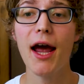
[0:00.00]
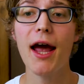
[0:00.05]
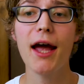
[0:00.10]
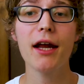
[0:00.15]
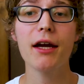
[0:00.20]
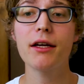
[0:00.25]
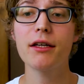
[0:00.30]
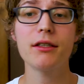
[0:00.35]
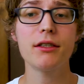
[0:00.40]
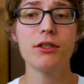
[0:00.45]

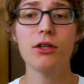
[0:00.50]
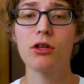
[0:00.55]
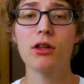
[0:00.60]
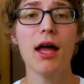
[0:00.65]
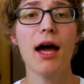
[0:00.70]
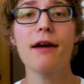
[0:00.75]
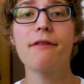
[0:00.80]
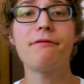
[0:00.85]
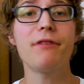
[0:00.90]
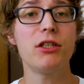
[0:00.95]
and your
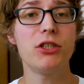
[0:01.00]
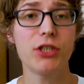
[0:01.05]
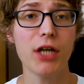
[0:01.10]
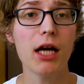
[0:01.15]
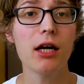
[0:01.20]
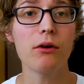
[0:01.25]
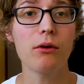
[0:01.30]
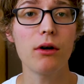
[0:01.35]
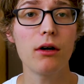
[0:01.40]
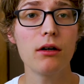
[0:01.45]
life in
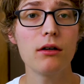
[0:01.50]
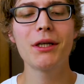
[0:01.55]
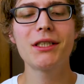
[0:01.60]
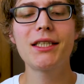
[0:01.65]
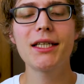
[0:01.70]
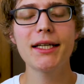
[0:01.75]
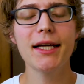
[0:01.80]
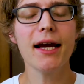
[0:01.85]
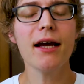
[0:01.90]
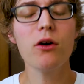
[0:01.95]
general. But
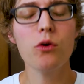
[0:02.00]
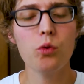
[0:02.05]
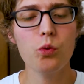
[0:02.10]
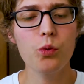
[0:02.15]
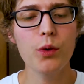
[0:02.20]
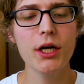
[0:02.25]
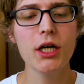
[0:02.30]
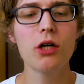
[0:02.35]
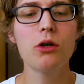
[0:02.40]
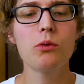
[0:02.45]
to get
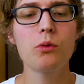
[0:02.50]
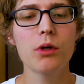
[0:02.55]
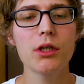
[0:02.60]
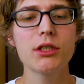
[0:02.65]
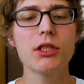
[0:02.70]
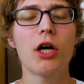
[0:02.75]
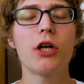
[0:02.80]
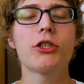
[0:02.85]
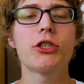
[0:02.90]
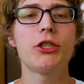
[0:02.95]
real
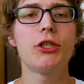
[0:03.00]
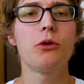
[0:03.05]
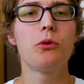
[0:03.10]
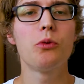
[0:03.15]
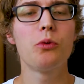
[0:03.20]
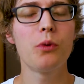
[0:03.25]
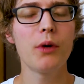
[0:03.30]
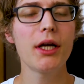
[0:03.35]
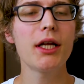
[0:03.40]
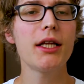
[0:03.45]
results, you
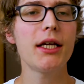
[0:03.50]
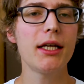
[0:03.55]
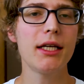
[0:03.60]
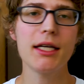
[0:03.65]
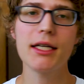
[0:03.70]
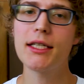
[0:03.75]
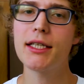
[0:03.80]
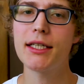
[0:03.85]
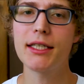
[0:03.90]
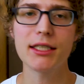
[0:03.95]
really
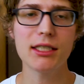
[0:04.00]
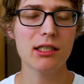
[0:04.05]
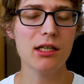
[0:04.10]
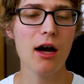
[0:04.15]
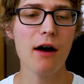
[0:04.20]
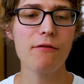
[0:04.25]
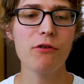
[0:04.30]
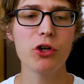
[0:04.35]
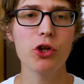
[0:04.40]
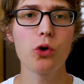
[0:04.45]
need to
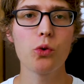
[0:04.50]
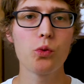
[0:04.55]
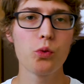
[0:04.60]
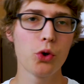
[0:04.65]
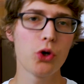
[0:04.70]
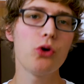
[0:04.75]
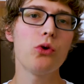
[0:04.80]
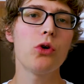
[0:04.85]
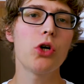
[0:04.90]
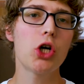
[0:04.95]
discover the
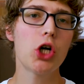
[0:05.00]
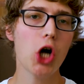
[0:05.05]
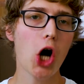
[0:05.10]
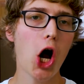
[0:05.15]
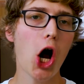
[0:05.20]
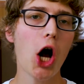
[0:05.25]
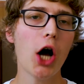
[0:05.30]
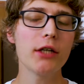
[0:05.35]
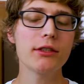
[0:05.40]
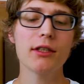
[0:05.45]
root
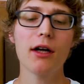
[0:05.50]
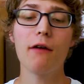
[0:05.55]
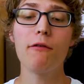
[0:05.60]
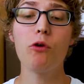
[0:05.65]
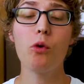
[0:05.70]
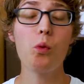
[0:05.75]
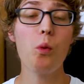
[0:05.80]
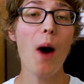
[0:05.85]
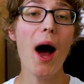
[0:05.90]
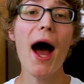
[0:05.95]
cause of
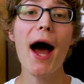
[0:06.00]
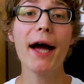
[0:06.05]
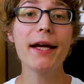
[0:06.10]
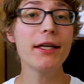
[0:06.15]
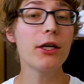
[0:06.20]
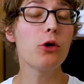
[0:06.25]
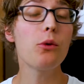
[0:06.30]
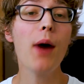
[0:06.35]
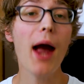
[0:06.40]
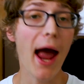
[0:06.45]
why
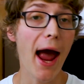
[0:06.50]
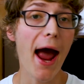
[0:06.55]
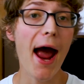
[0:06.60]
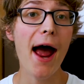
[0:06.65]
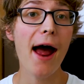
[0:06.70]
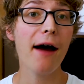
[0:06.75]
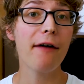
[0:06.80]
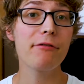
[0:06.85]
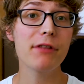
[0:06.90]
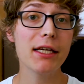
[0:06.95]
you
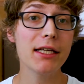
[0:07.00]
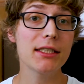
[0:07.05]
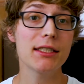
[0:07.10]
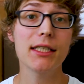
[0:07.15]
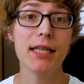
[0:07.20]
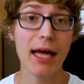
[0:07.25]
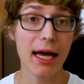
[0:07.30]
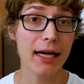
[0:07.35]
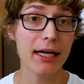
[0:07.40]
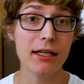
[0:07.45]
have these
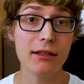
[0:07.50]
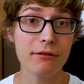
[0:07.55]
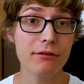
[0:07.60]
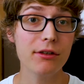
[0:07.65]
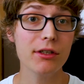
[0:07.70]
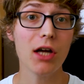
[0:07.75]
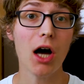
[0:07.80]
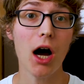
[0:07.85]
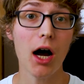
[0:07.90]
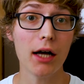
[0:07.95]
negative
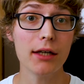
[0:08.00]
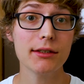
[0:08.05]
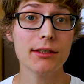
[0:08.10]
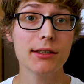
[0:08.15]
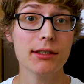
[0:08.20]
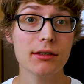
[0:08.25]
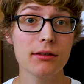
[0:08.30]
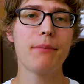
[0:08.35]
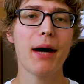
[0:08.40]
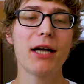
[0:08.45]

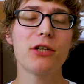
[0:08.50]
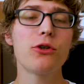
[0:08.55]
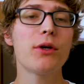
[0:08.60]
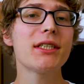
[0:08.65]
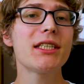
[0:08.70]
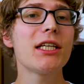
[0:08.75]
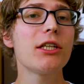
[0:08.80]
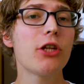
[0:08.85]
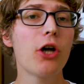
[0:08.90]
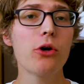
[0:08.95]
thoughts. By
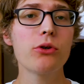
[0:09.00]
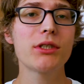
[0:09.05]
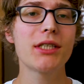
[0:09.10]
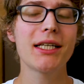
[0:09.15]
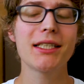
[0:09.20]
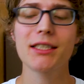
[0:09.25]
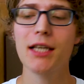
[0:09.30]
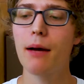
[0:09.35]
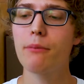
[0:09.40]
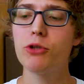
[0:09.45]
addressing those
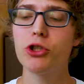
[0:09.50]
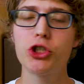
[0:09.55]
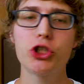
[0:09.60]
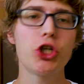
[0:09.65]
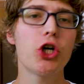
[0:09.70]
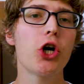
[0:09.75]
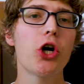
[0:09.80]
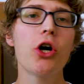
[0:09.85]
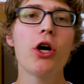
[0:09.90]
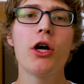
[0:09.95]
things, I'm
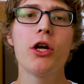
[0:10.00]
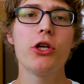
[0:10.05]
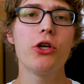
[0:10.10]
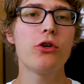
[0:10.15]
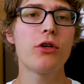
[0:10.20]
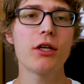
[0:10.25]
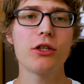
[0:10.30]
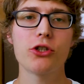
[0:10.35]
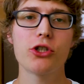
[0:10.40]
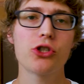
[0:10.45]
sure
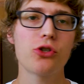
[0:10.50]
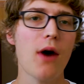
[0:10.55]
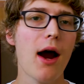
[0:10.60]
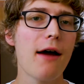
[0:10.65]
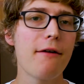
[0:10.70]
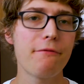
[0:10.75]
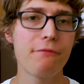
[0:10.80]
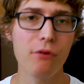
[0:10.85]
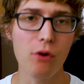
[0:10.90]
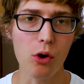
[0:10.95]
you can
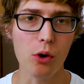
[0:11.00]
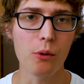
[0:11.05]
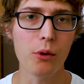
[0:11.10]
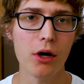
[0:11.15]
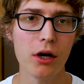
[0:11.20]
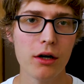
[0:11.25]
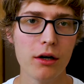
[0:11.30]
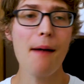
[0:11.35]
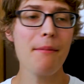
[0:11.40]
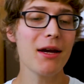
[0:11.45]
strive
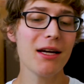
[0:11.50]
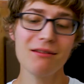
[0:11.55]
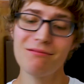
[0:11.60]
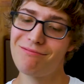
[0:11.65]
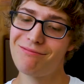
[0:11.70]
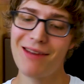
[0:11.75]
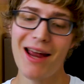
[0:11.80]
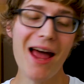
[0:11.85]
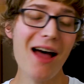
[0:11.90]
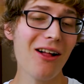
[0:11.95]
forward. I
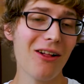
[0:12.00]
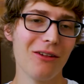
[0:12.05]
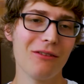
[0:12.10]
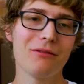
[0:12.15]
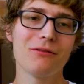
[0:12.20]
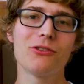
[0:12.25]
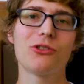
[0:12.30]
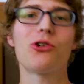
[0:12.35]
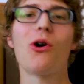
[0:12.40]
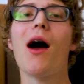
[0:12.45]
mean,
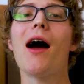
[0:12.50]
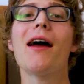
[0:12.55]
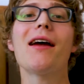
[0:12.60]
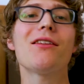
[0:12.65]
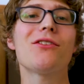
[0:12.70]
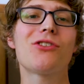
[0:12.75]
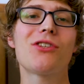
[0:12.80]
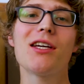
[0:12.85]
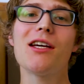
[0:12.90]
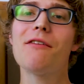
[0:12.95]
hell, try
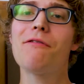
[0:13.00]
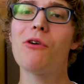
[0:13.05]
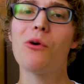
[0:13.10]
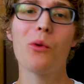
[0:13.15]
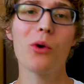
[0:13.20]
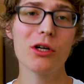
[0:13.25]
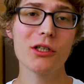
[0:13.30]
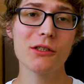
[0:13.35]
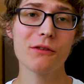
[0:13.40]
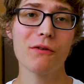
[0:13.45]
and see if it
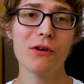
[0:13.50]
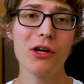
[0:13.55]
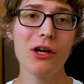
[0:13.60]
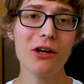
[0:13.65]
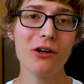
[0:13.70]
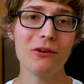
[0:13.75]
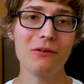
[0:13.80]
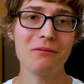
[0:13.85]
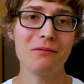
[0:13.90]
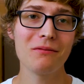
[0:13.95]
works for
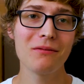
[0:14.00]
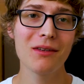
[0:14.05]
you.